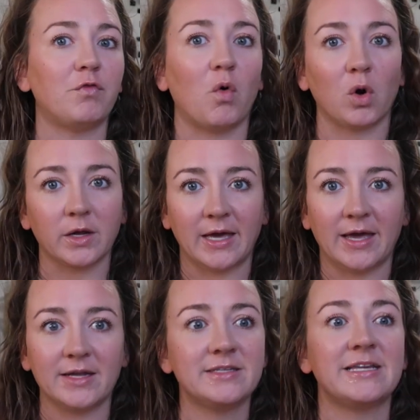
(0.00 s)
for
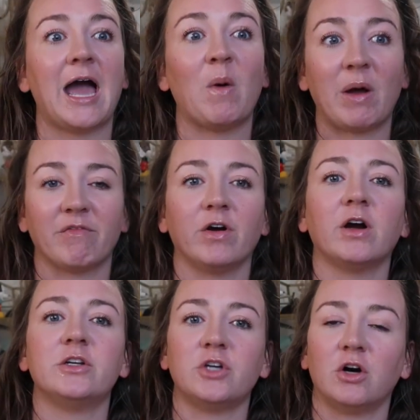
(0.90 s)
kids.
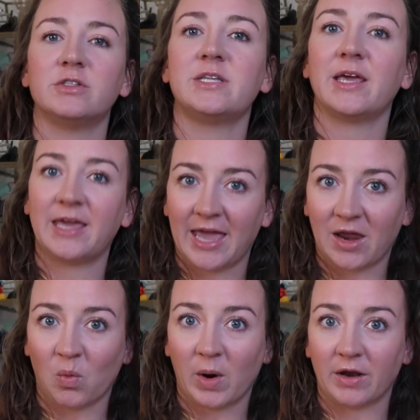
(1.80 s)
However, adults
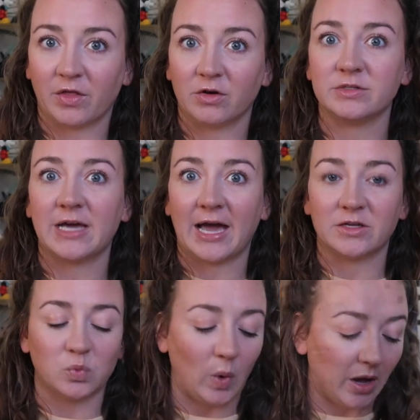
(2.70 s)
can wear those
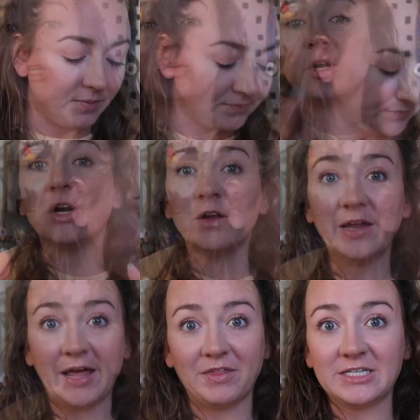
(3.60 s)
as well. So
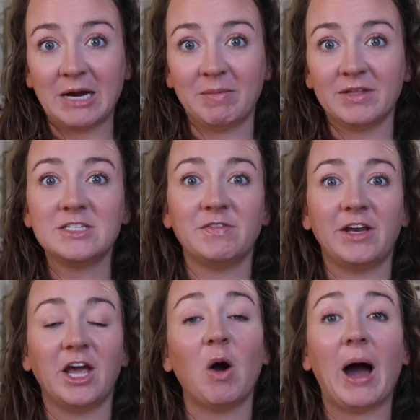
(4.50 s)
currently at the time of this
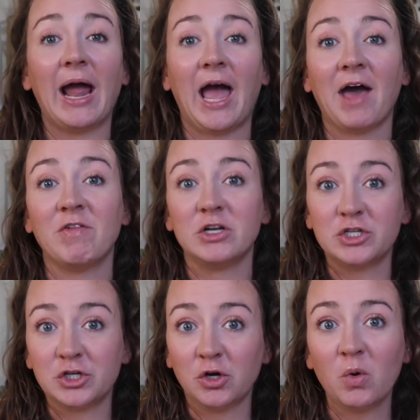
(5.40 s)
video, I have
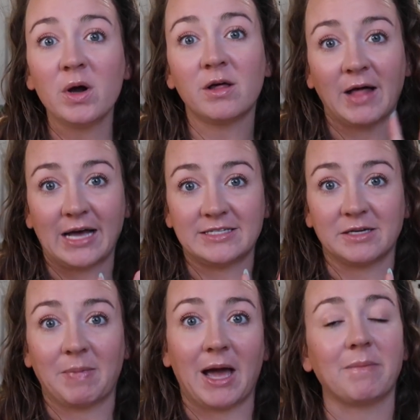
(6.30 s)
2
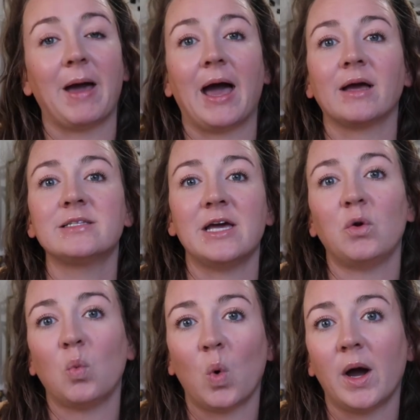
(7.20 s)
classic backpacks
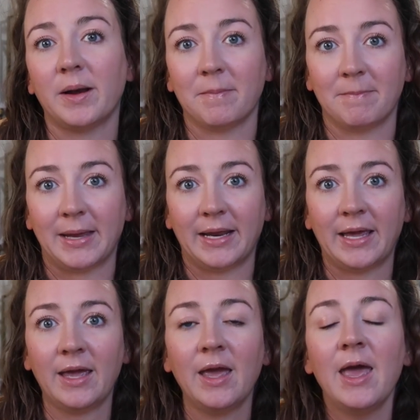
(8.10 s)
and 1
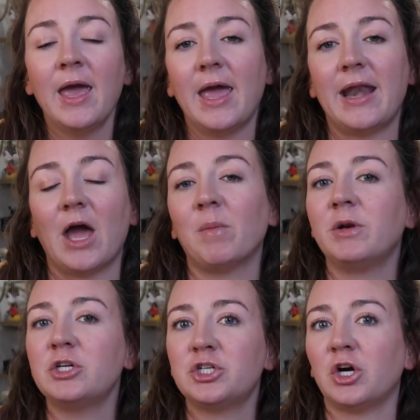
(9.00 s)
mini, and now I'm
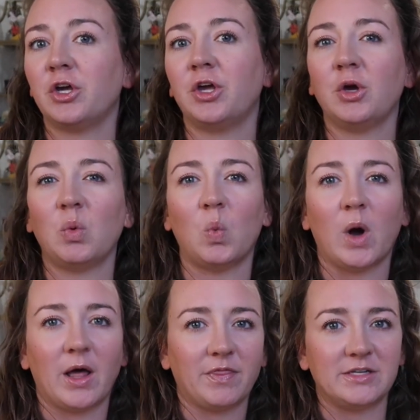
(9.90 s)
going to show you
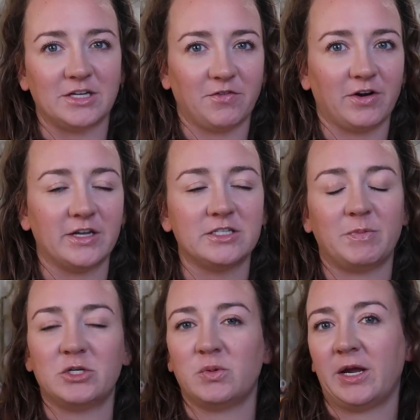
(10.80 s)
what the difference
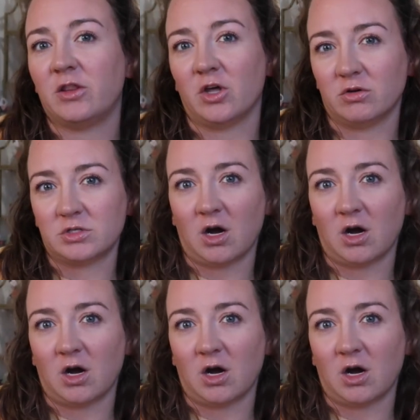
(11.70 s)
between those